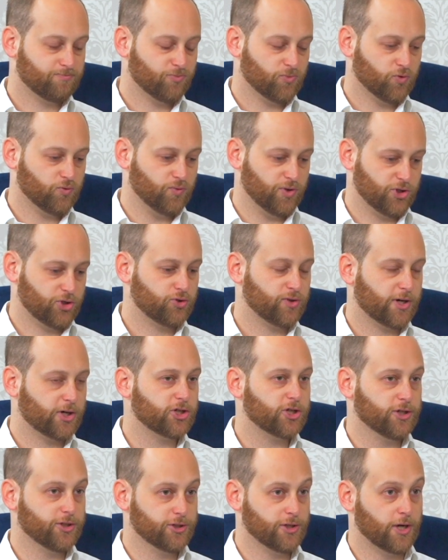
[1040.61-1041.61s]

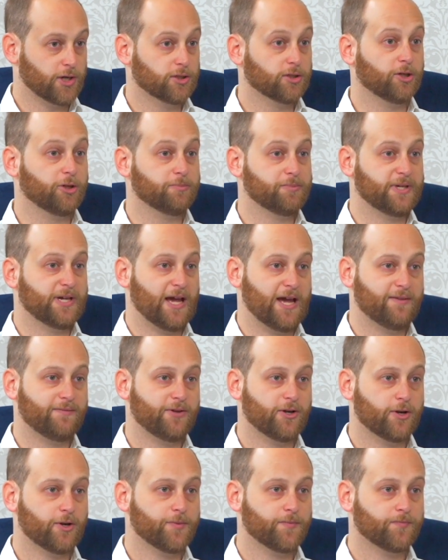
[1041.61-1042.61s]
restrictions on our own
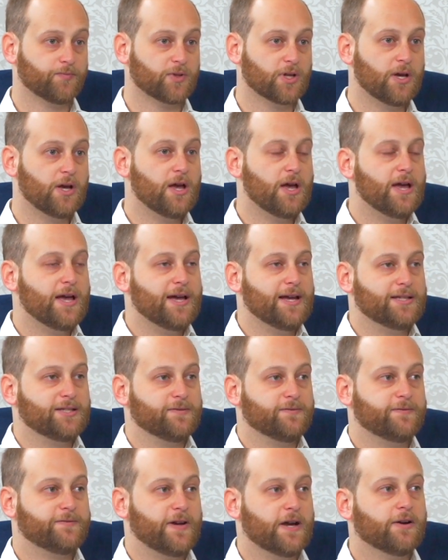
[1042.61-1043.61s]
behavior, it's
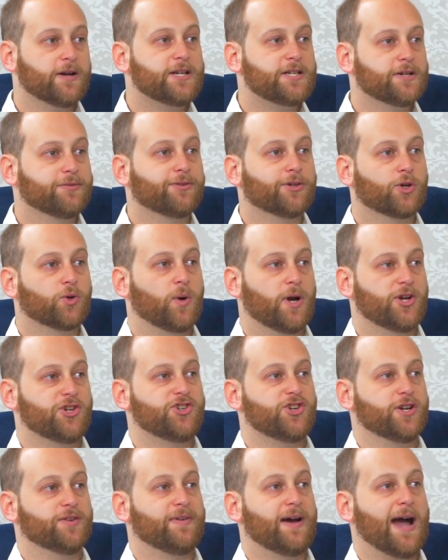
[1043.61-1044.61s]
a very different
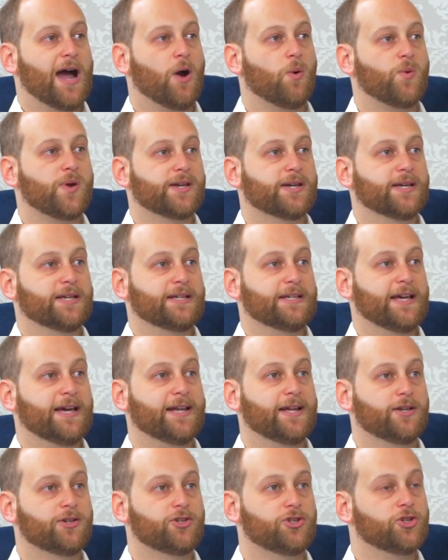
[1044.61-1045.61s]
question of how we can get
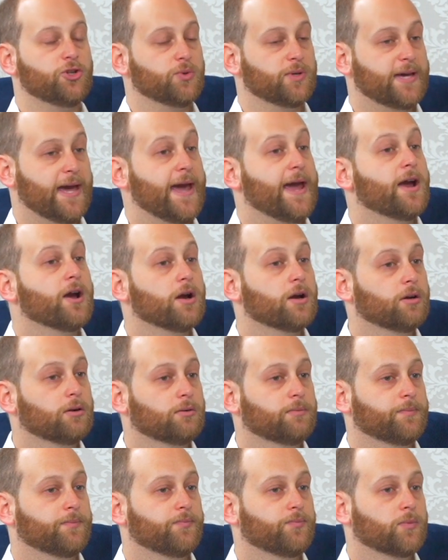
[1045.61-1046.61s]
it to care.
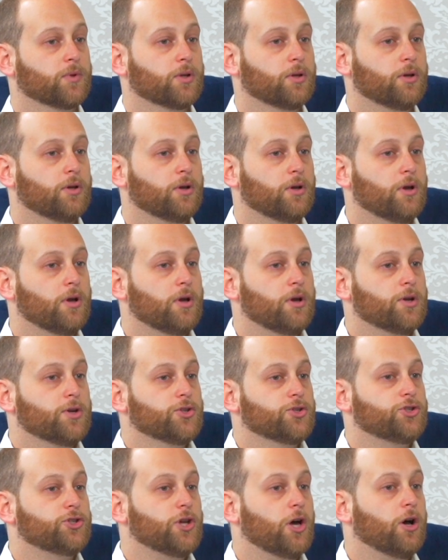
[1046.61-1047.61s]

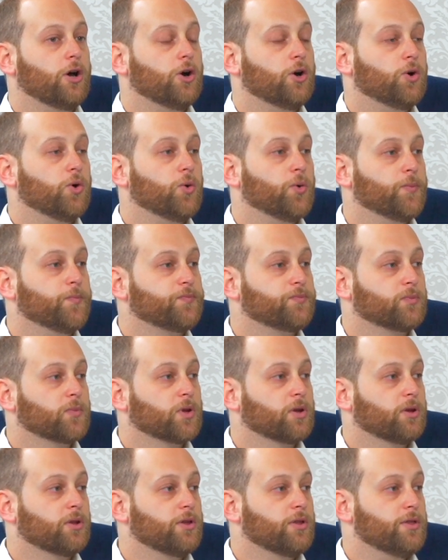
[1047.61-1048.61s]
So
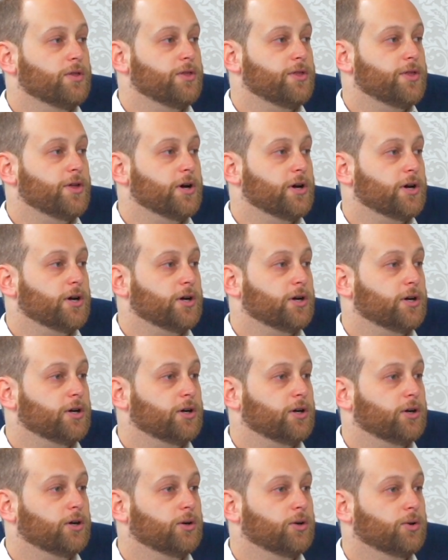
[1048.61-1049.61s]

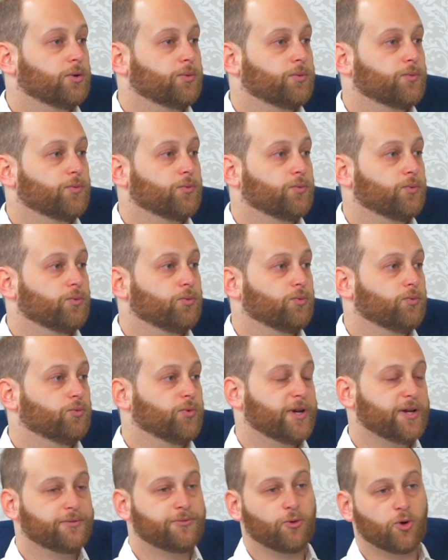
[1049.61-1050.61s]
the
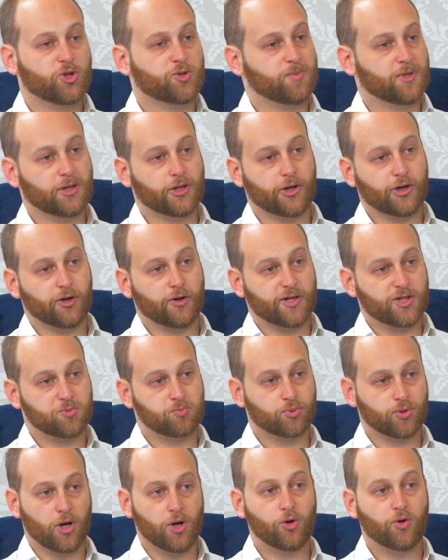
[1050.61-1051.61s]
reinforcement learner is
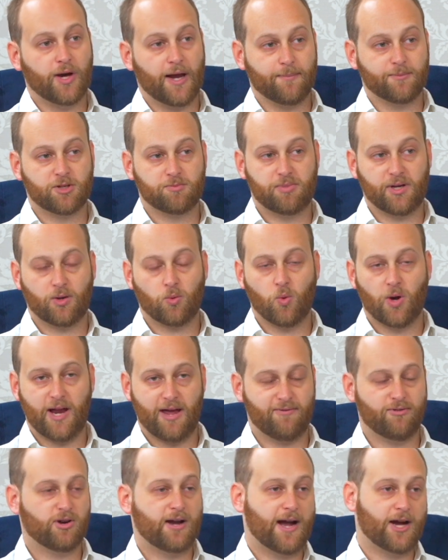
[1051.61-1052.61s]
programmed to pick
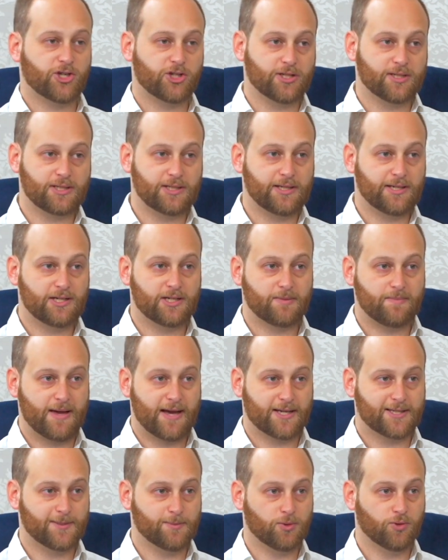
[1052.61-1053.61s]
whatever actions lead to
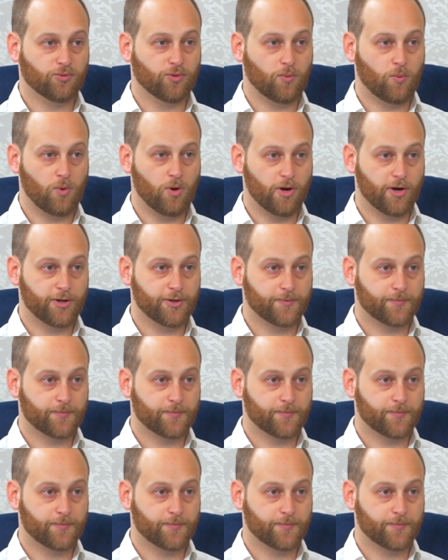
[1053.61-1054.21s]
maximal reward,